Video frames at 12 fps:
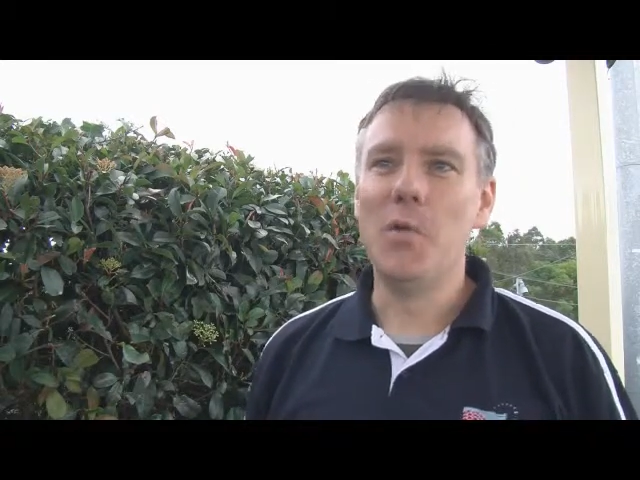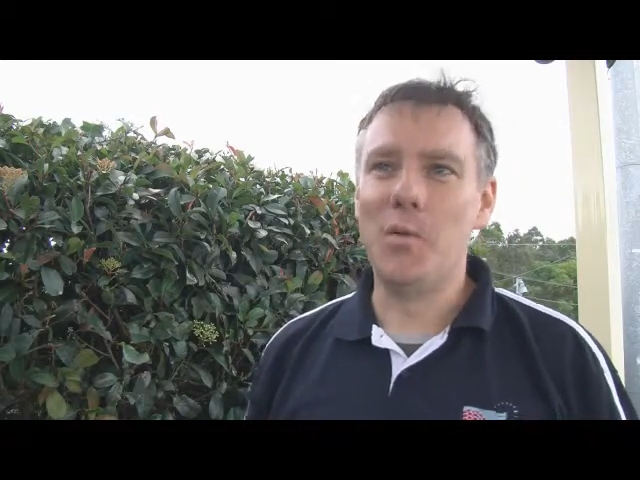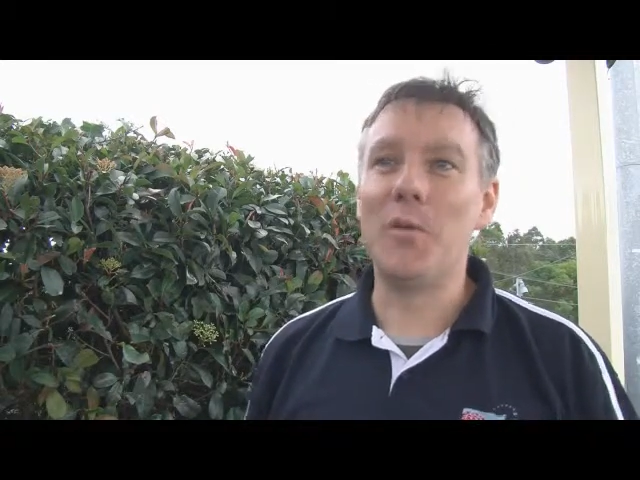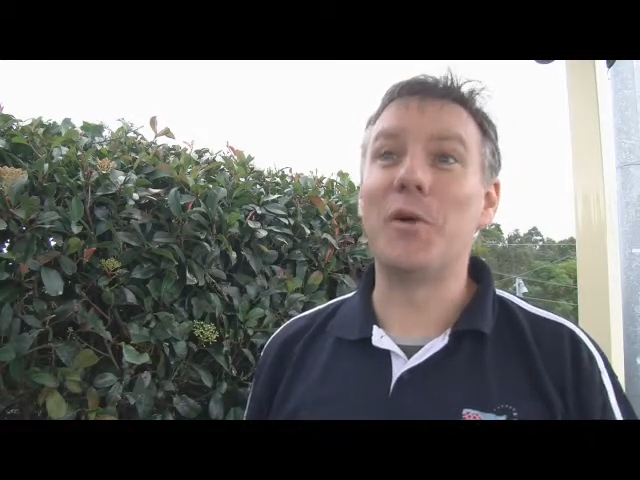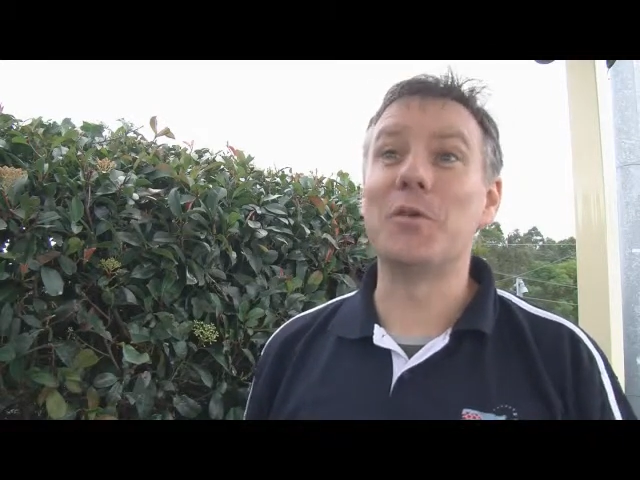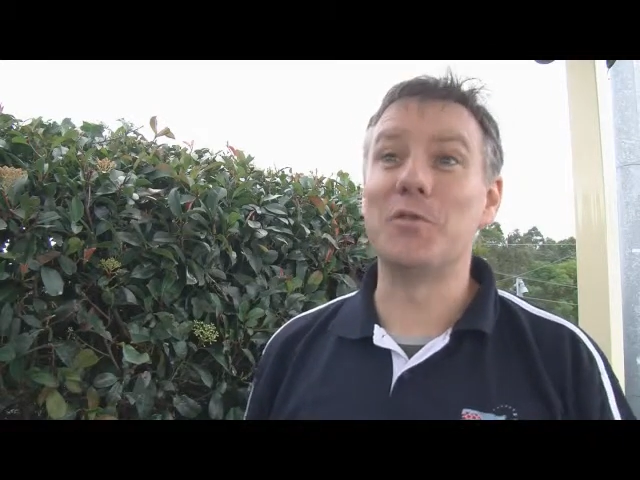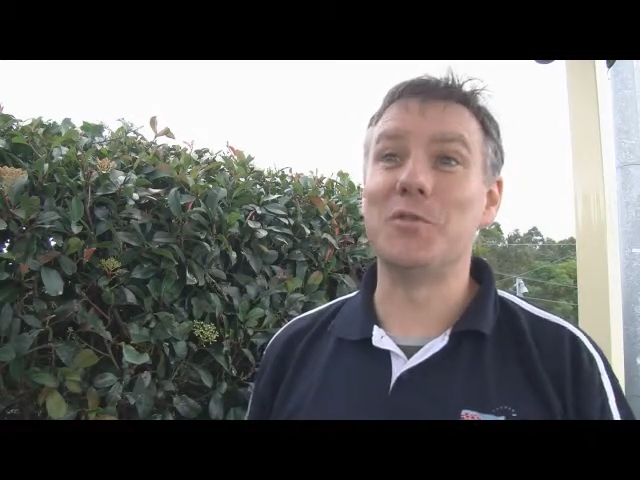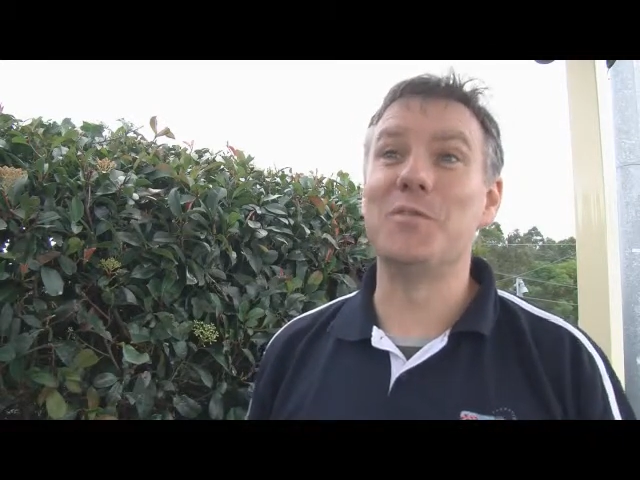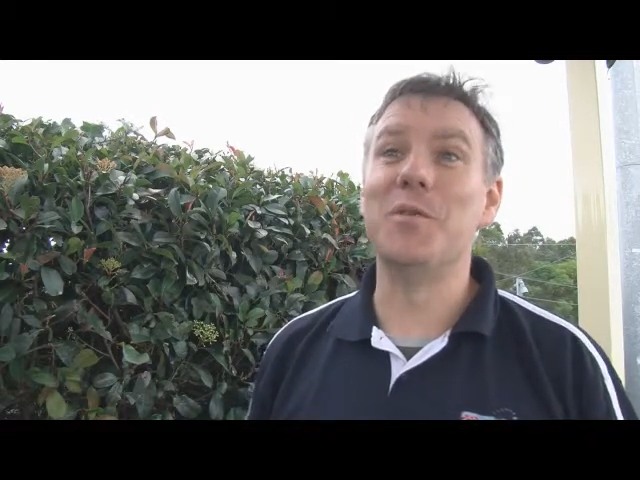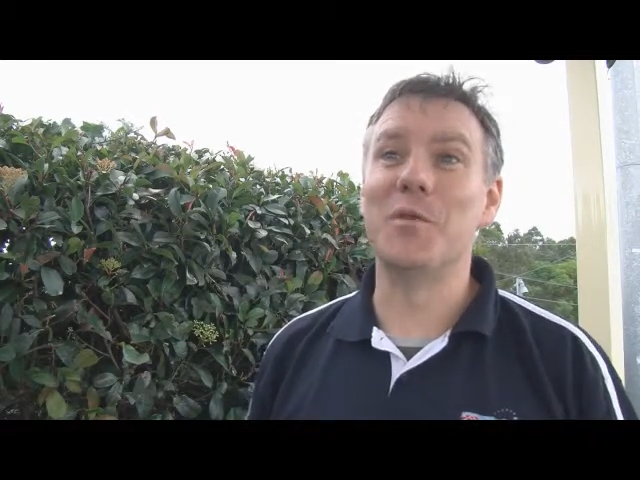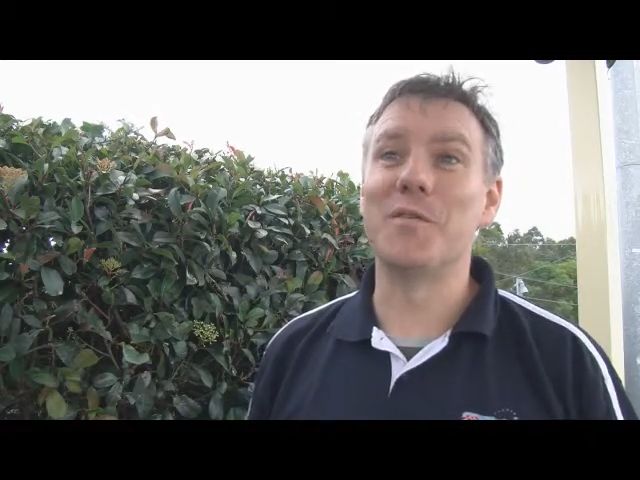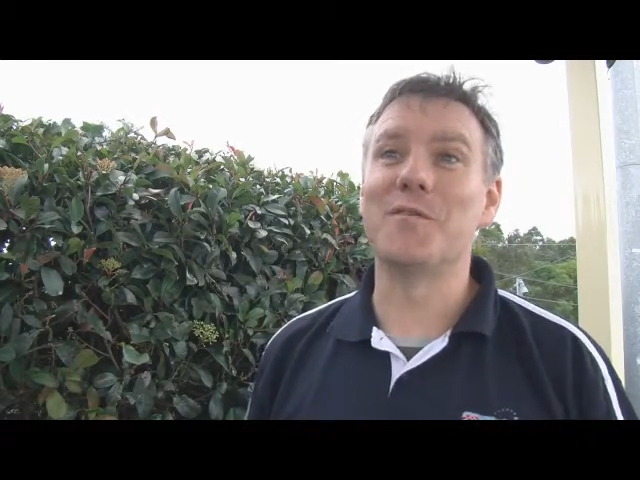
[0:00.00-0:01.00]
We want to do
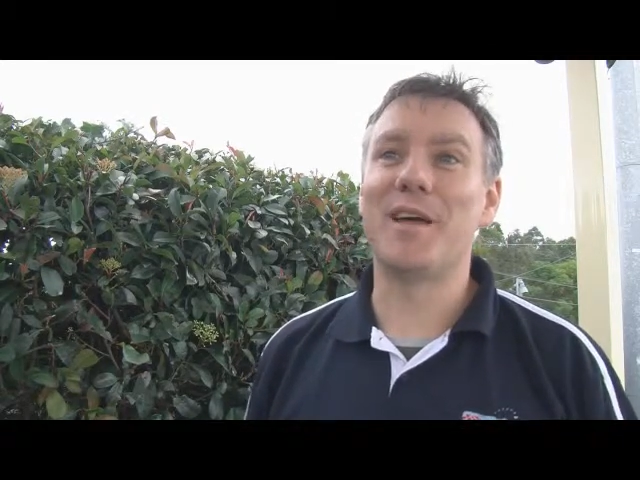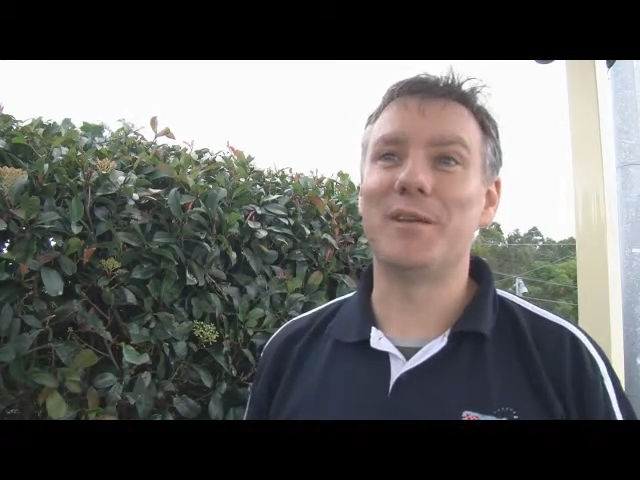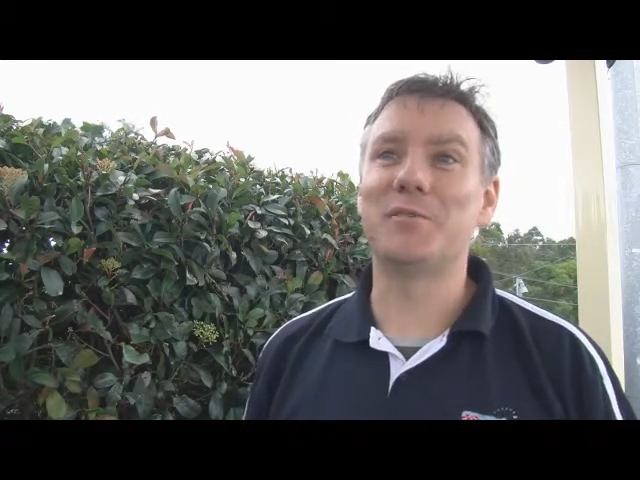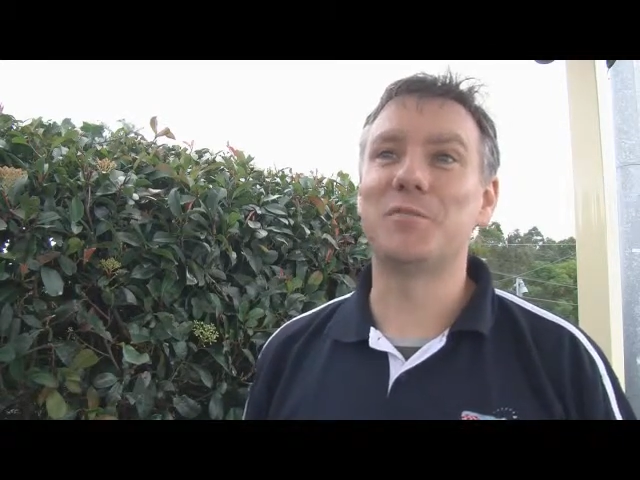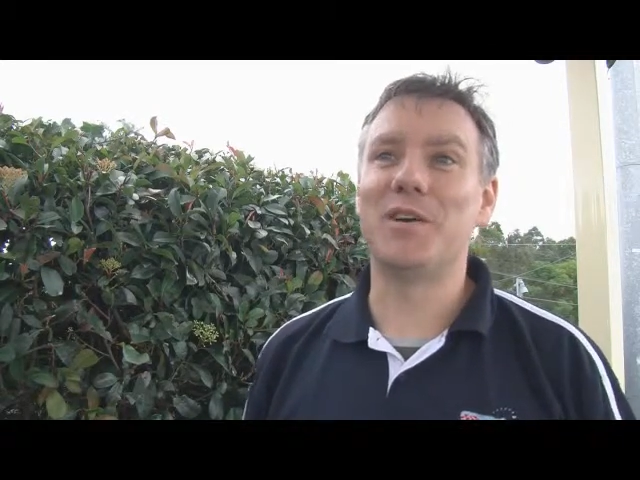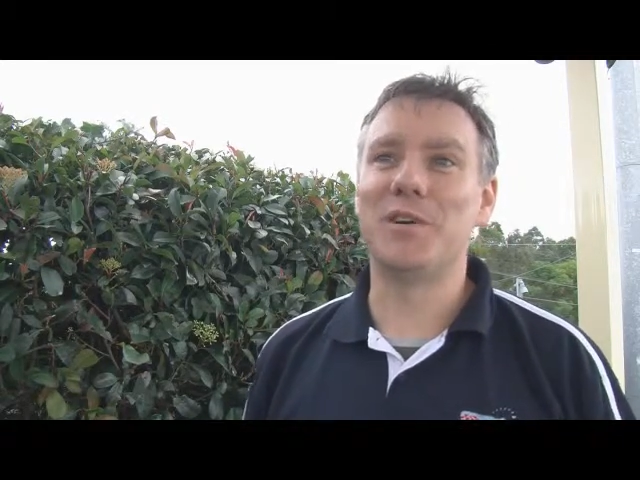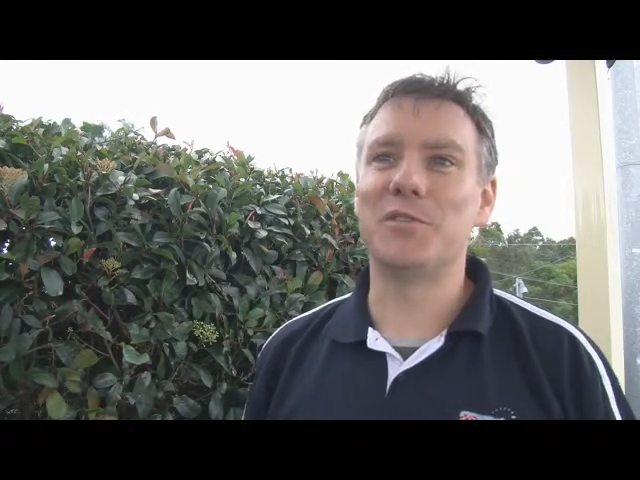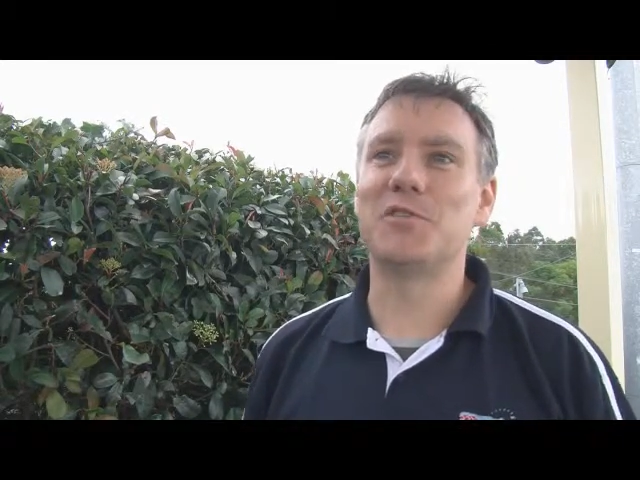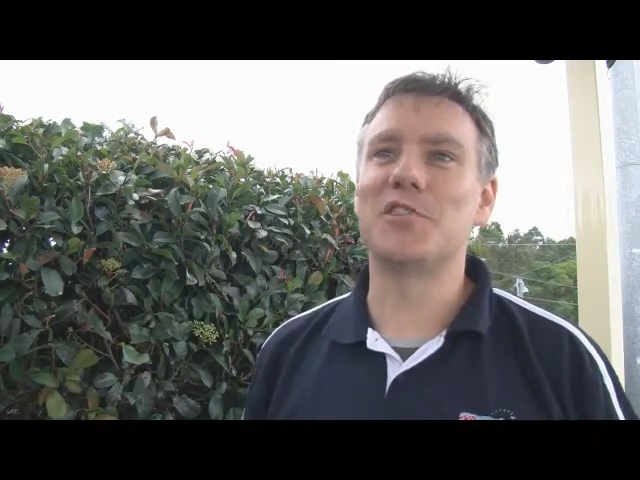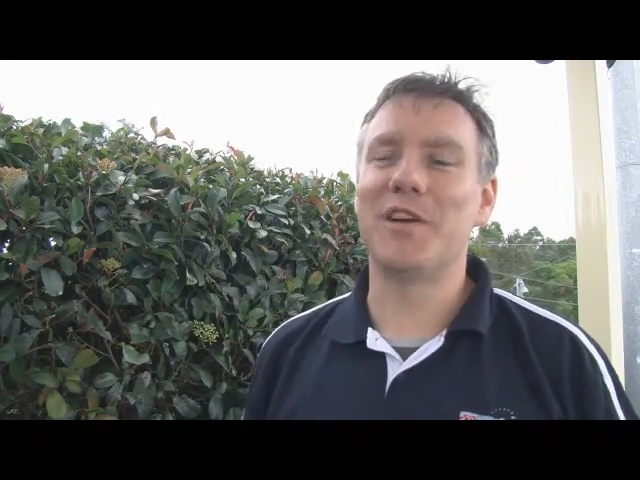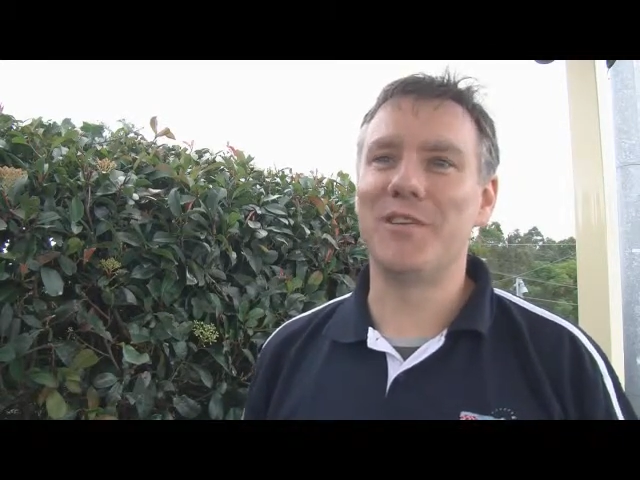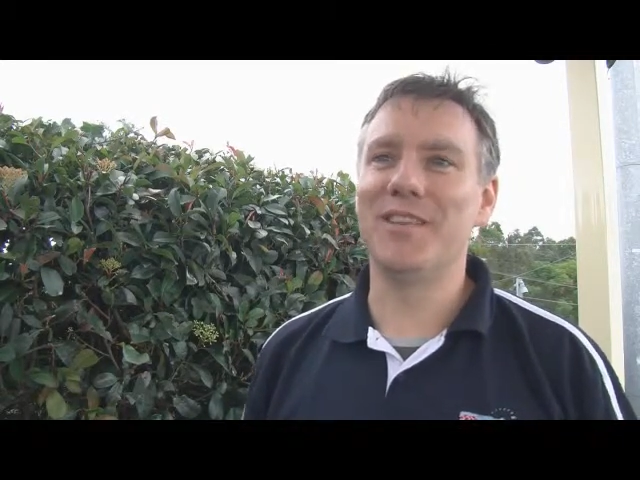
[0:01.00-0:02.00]
more of that as well to
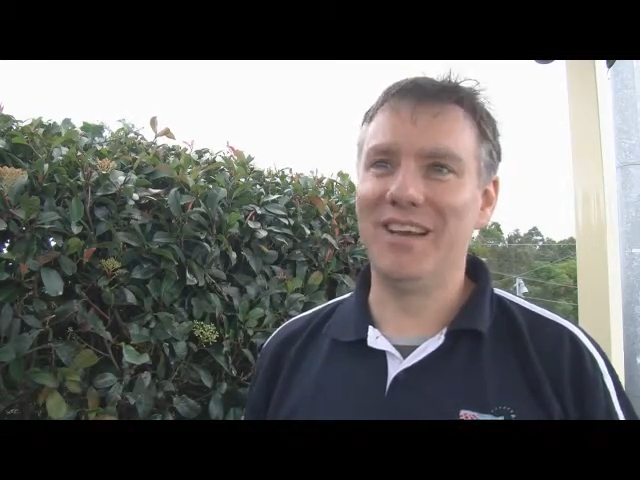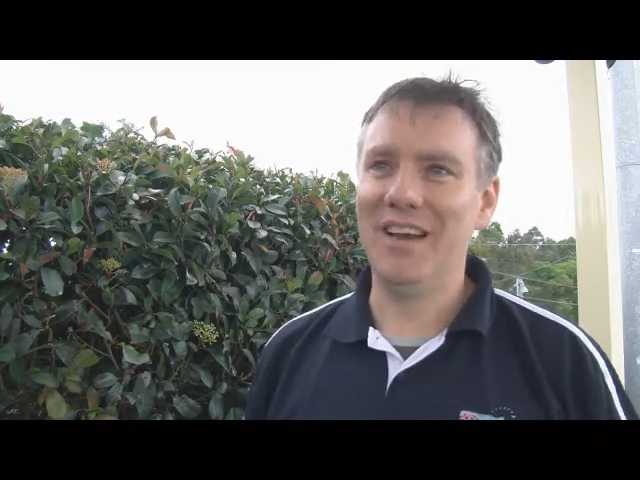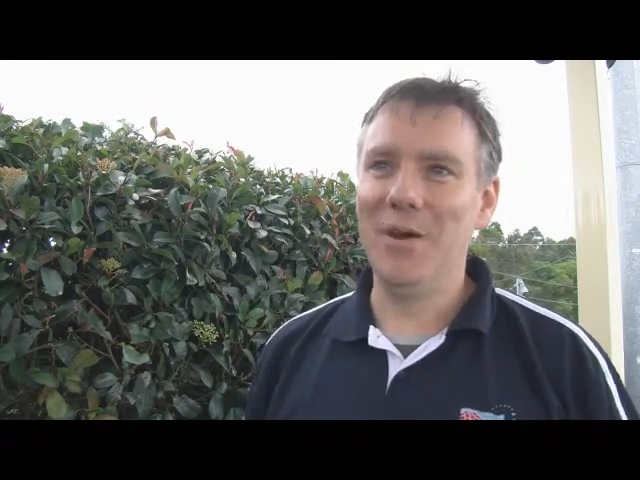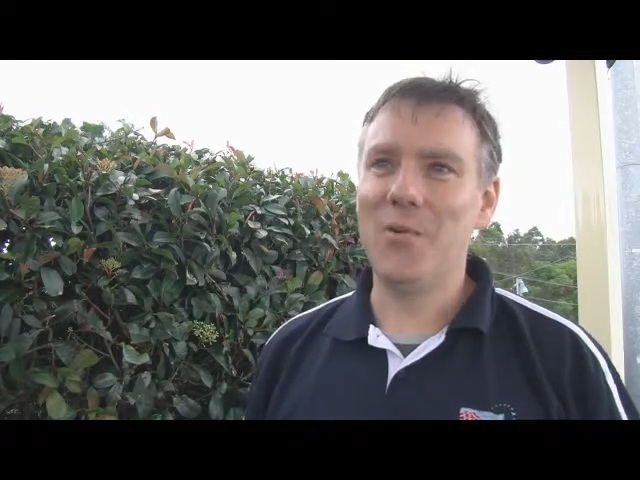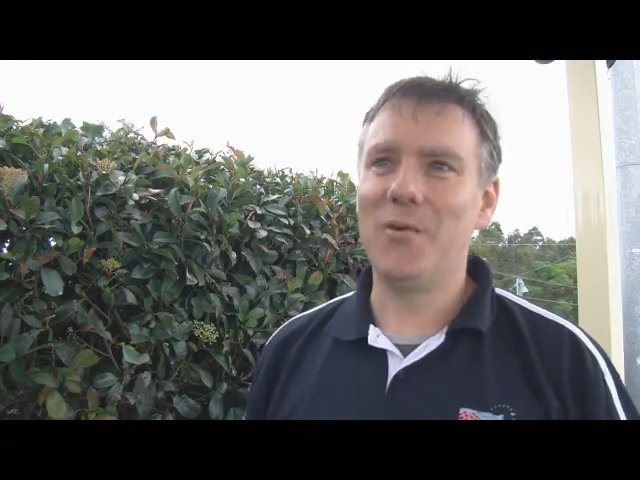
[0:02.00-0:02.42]
show that